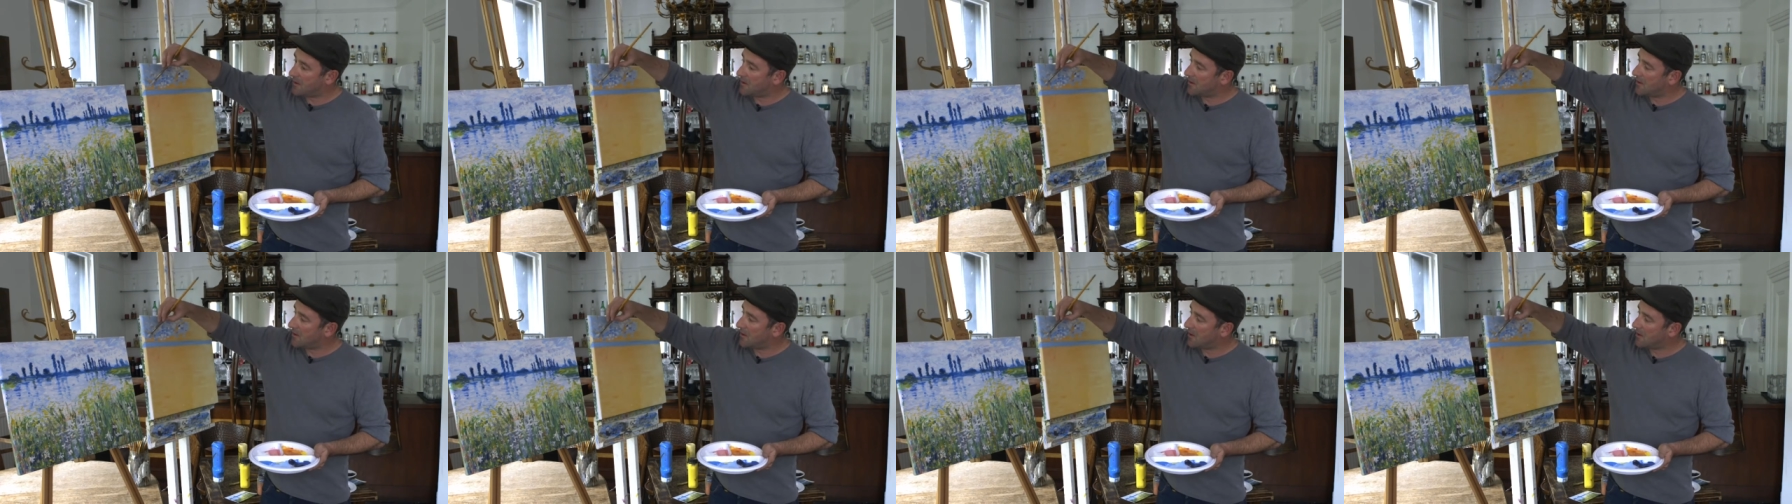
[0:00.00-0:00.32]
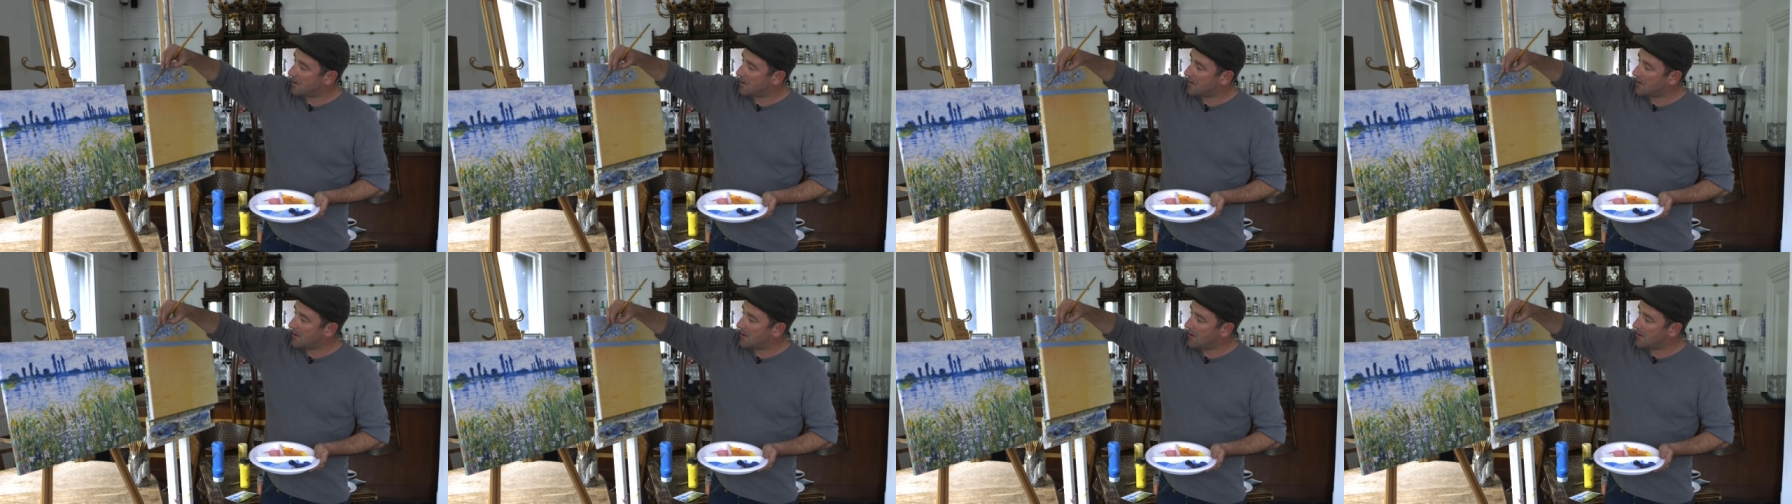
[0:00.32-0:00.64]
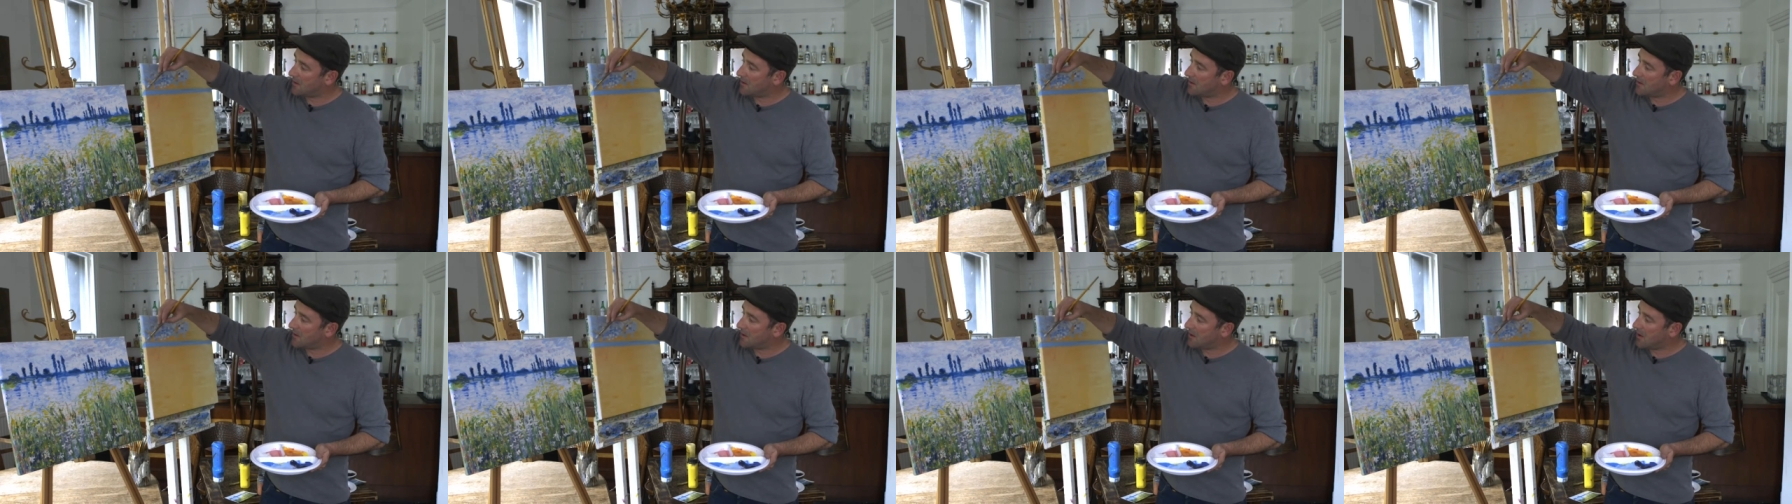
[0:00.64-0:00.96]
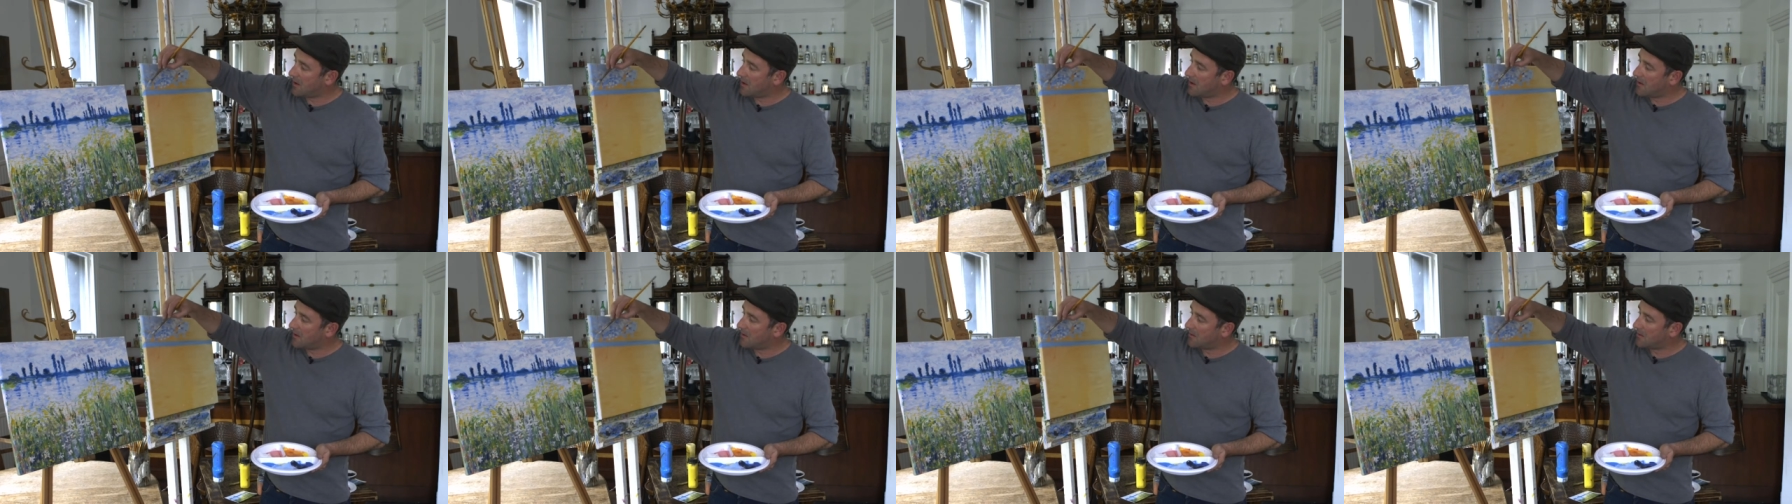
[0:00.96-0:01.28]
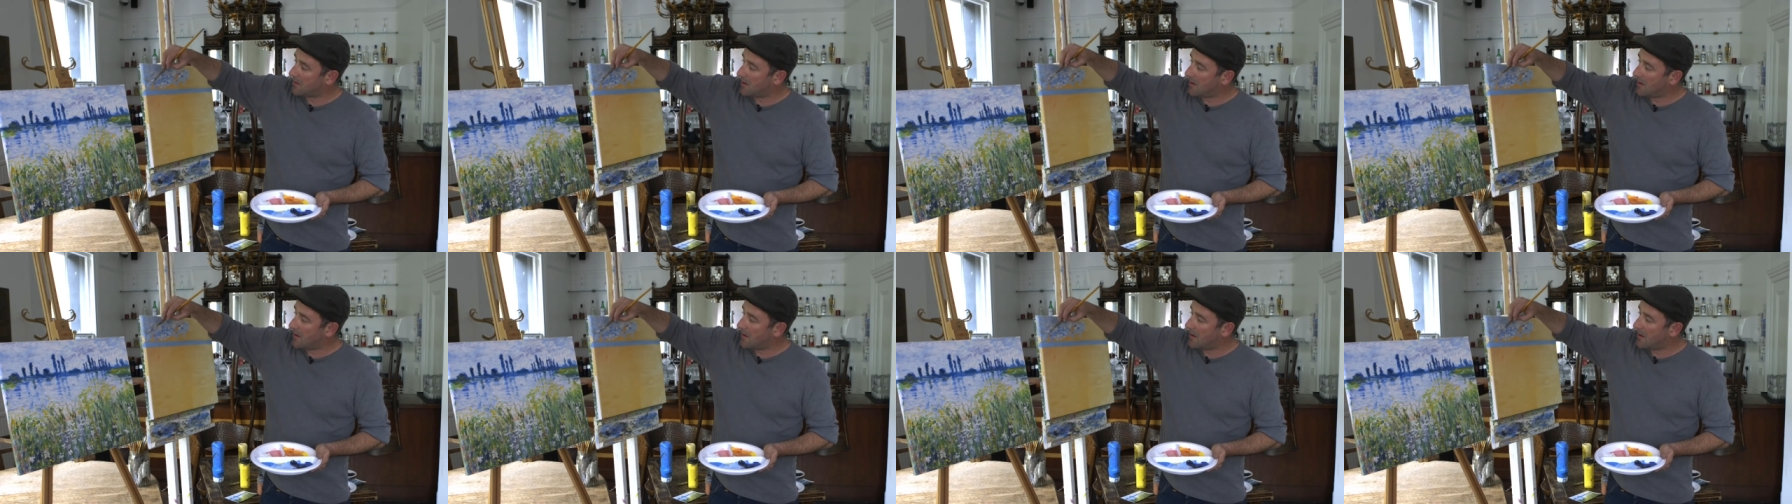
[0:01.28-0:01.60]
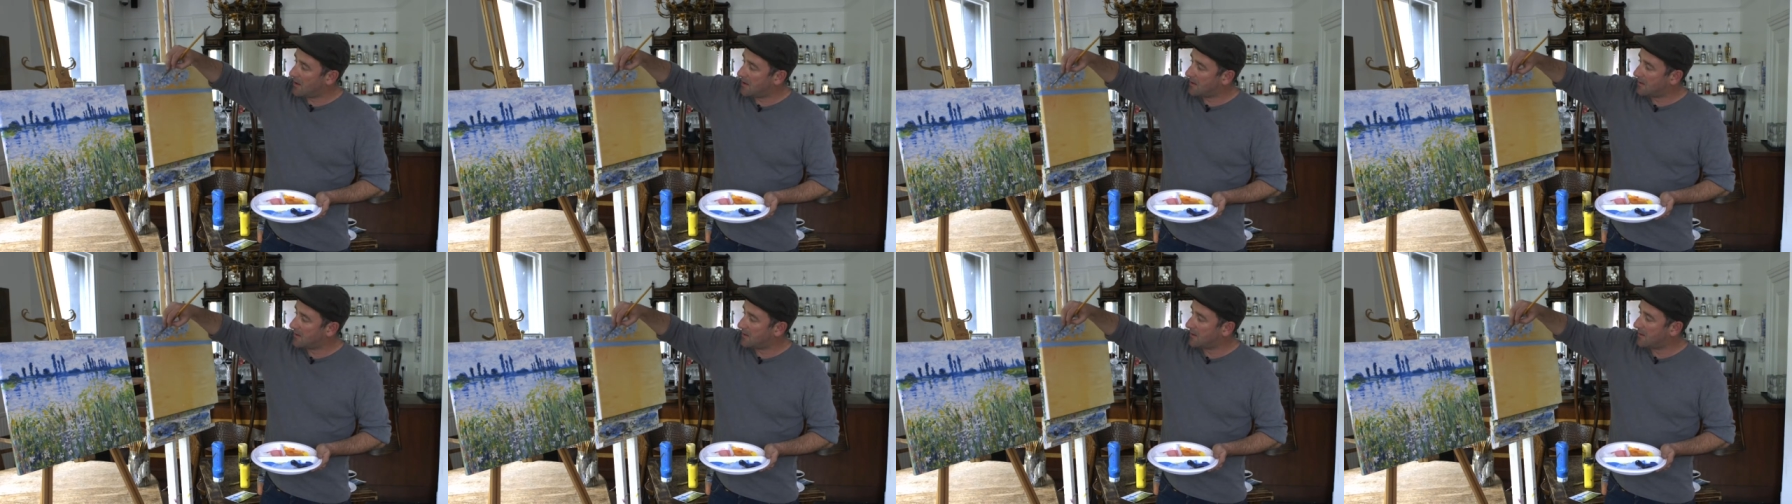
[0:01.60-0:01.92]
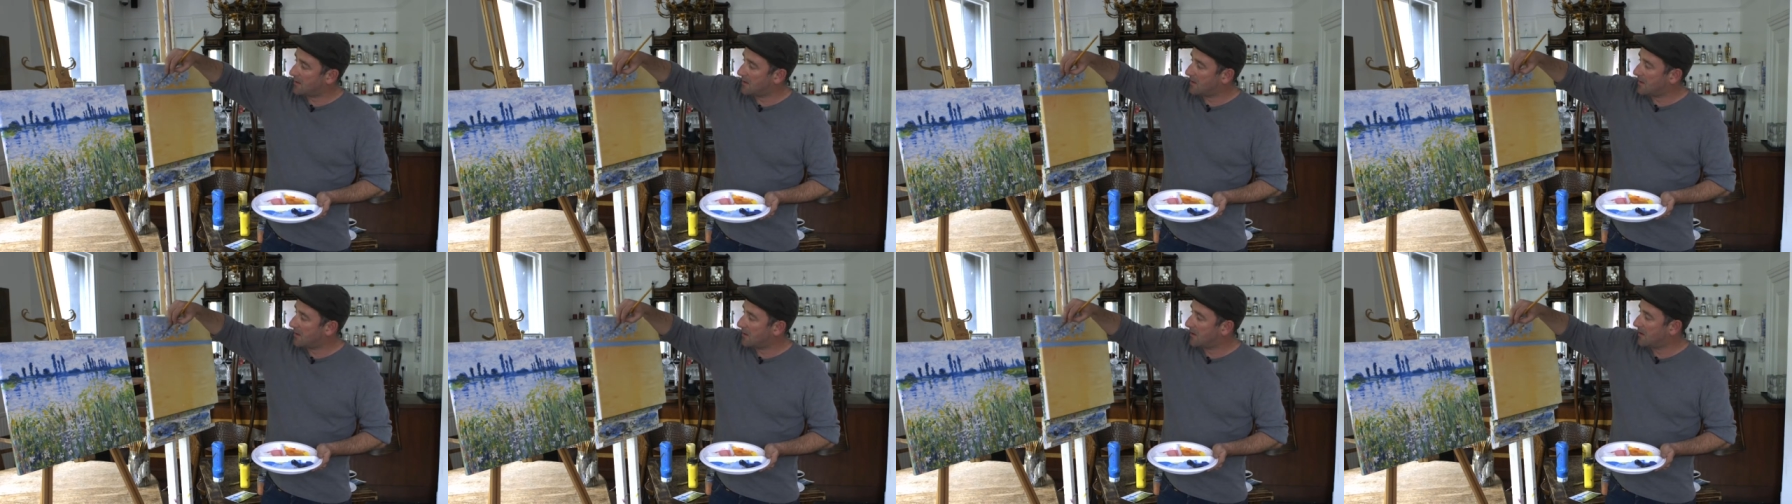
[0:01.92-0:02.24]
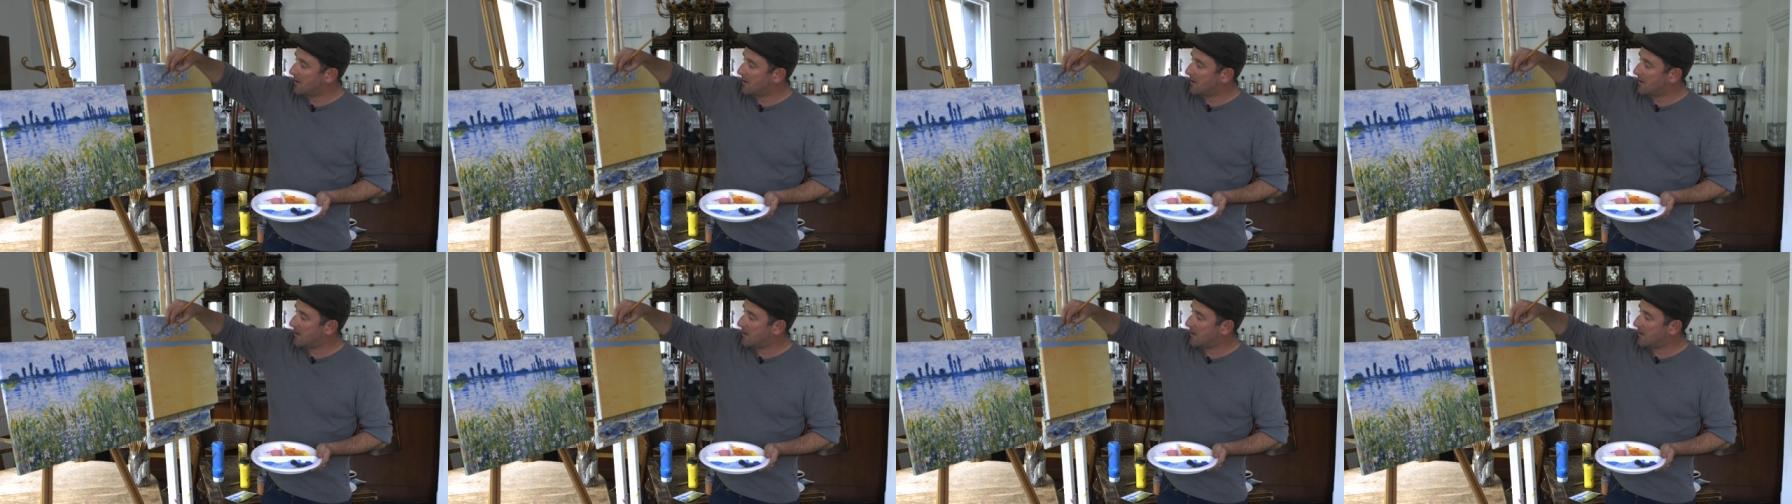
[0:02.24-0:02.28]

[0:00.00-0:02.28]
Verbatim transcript: and touching it as it goes like this.